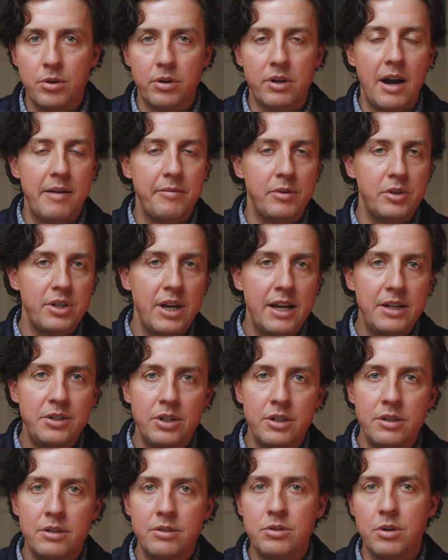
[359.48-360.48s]
or
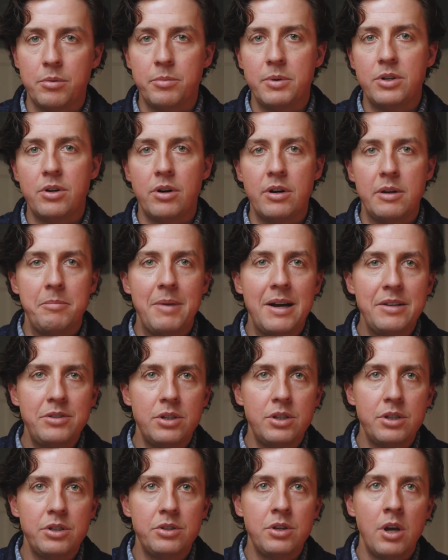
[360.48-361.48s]
conversations or returning
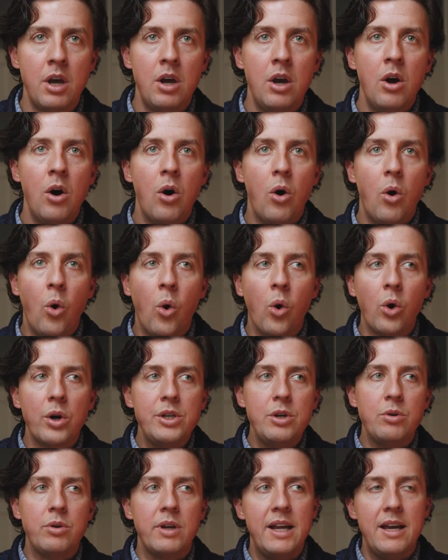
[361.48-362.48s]
messages, or
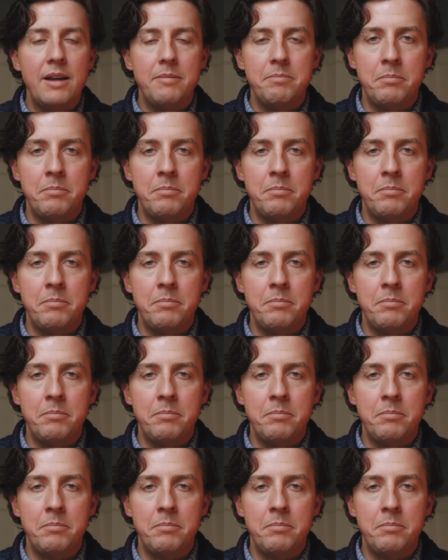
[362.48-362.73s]
you can hit